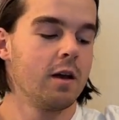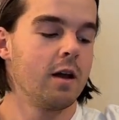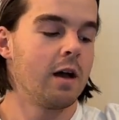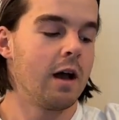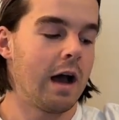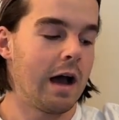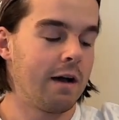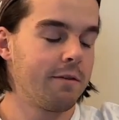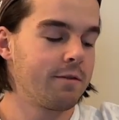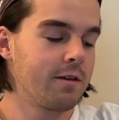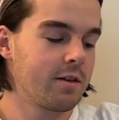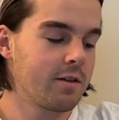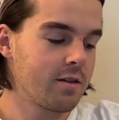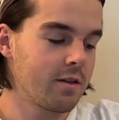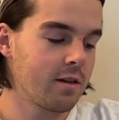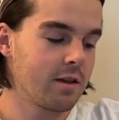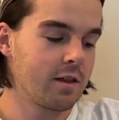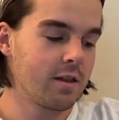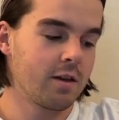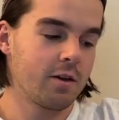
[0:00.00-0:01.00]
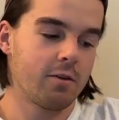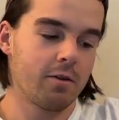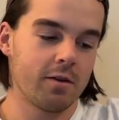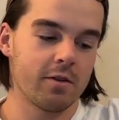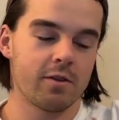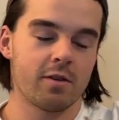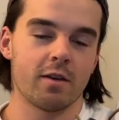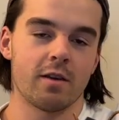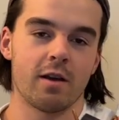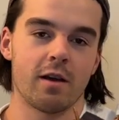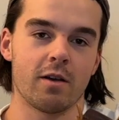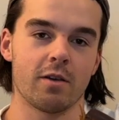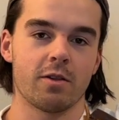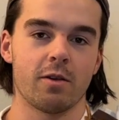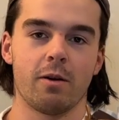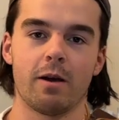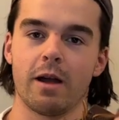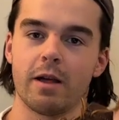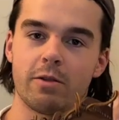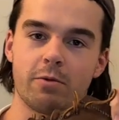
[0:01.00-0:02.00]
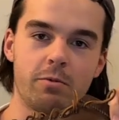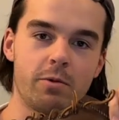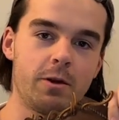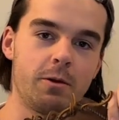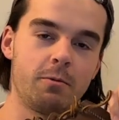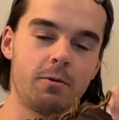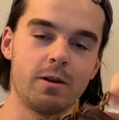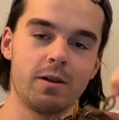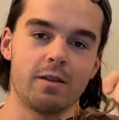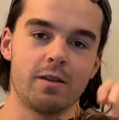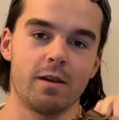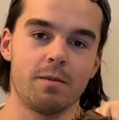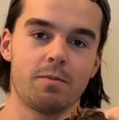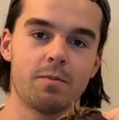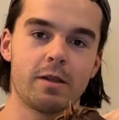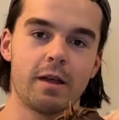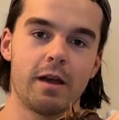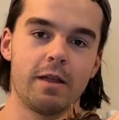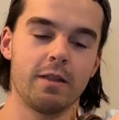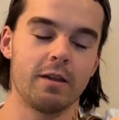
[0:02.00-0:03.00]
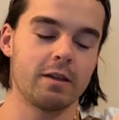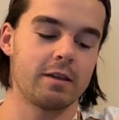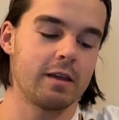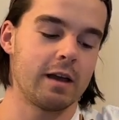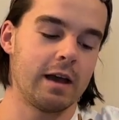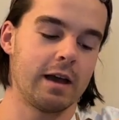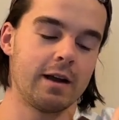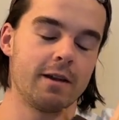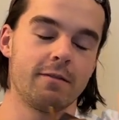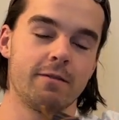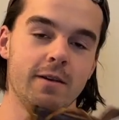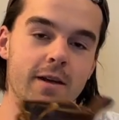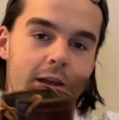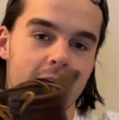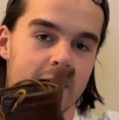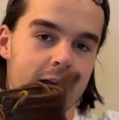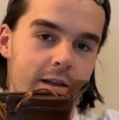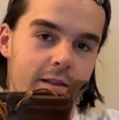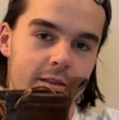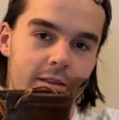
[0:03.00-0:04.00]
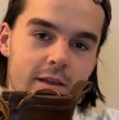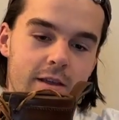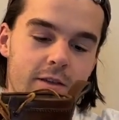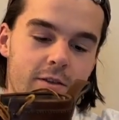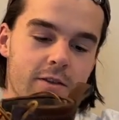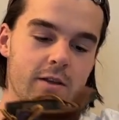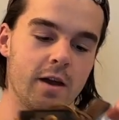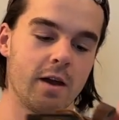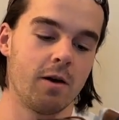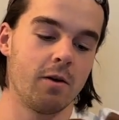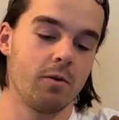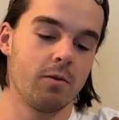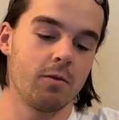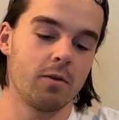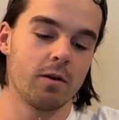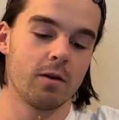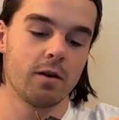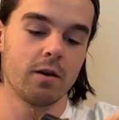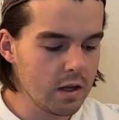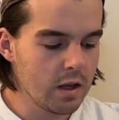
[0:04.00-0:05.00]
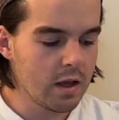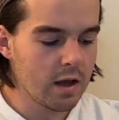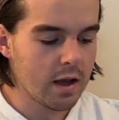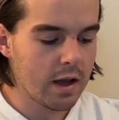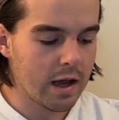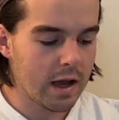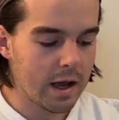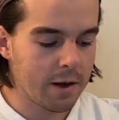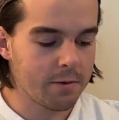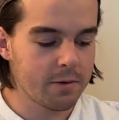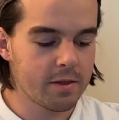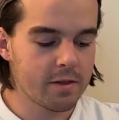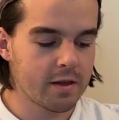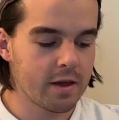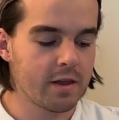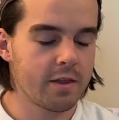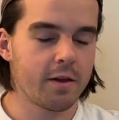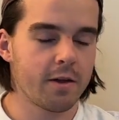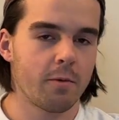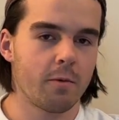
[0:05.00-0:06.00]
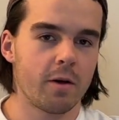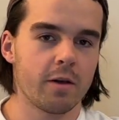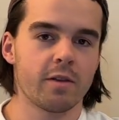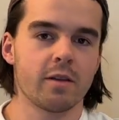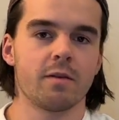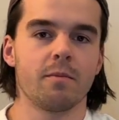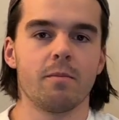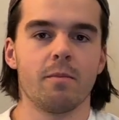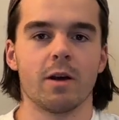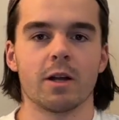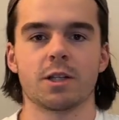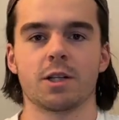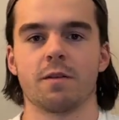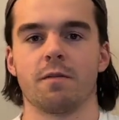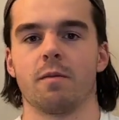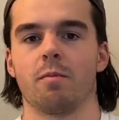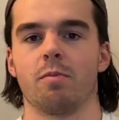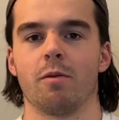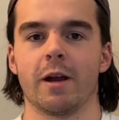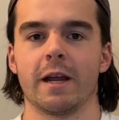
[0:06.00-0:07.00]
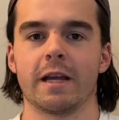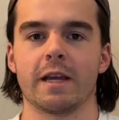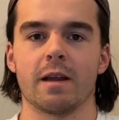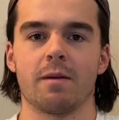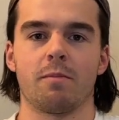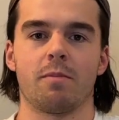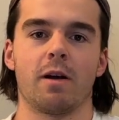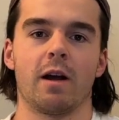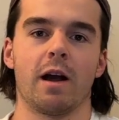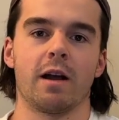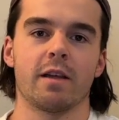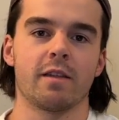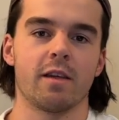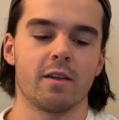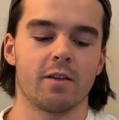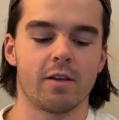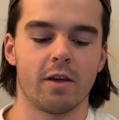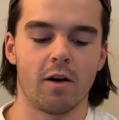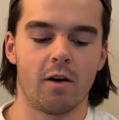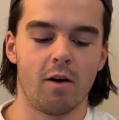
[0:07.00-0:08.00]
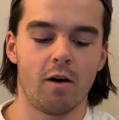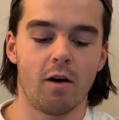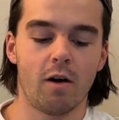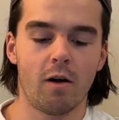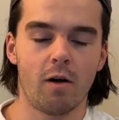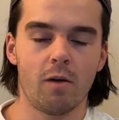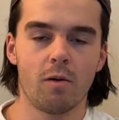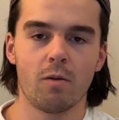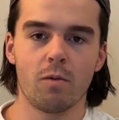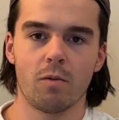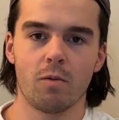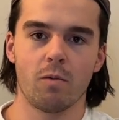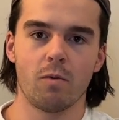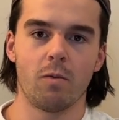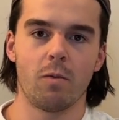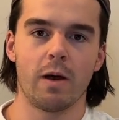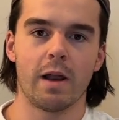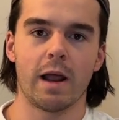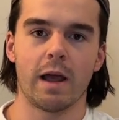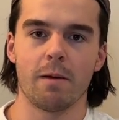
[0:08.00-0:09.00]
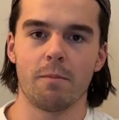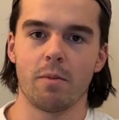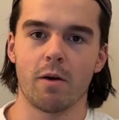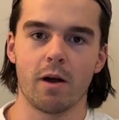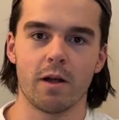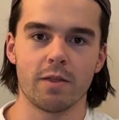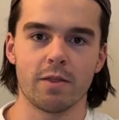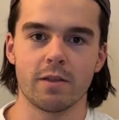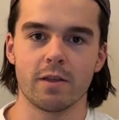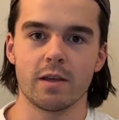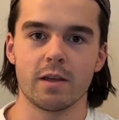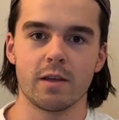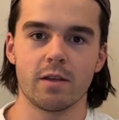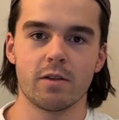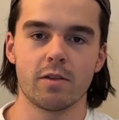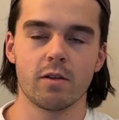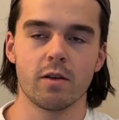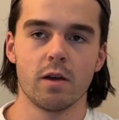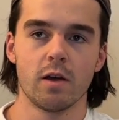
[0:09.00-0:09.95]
Obviously the Grizzly also has Riri zips on the side of it. These don't. I would say there wasn't much of a break in process at all when I bought these.